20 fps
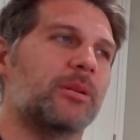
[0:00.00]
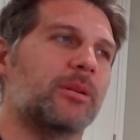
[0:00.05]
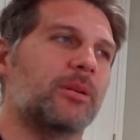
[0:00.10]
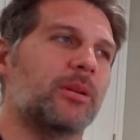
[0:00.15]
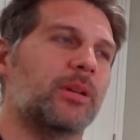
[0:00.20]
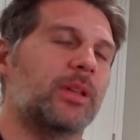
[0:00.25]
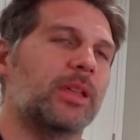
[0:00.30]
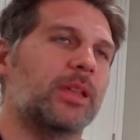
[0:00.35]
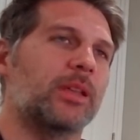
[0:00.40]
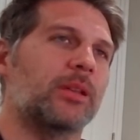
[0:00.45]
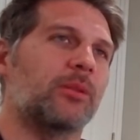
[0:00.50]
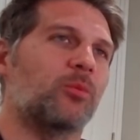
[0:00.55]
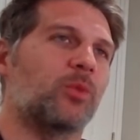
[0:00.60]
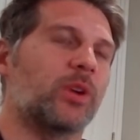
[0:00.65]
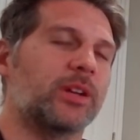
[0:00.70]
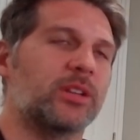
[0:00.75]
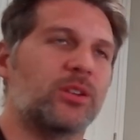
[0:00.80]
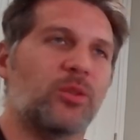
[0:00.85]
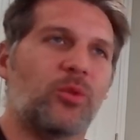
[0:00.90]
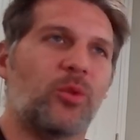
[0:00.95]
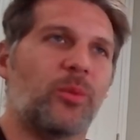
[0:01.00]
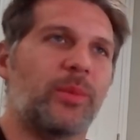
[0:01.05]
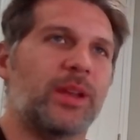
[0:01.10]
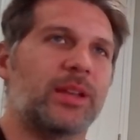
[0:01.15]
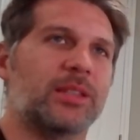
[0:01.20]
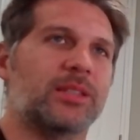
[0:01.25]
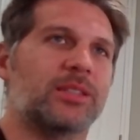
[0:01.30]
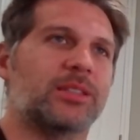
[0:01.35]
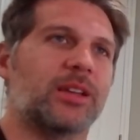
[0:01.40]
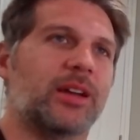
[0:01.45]
right to
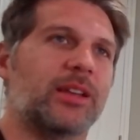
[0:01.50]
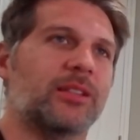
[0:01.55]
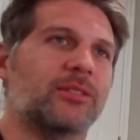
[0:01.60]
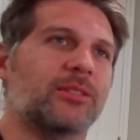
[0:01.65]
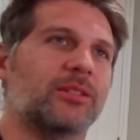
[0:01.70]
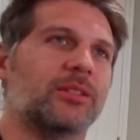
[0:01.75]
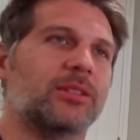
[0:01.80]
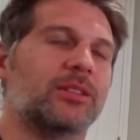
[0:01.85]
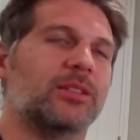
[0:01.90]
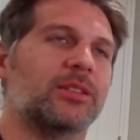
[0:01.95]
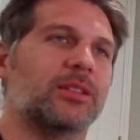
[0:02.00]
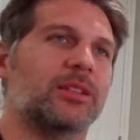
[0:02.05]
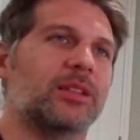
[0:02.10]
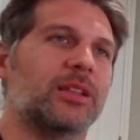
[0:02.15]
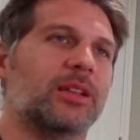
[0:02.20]
remain silent,